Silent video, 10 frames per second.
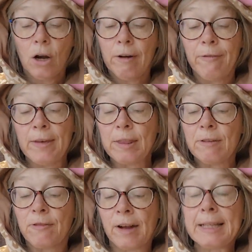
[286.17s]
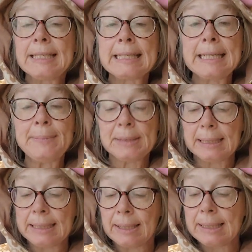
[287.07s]
Her feathered friend sleeps
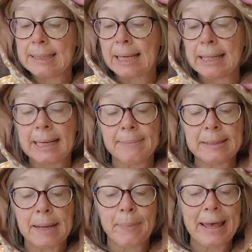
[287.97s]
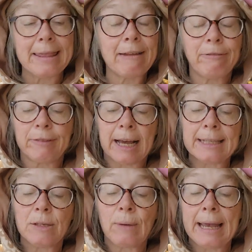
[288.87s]
until the sun comes up and then
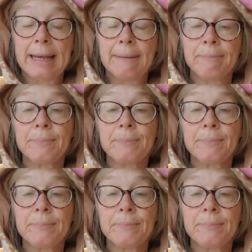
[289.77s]
flies away.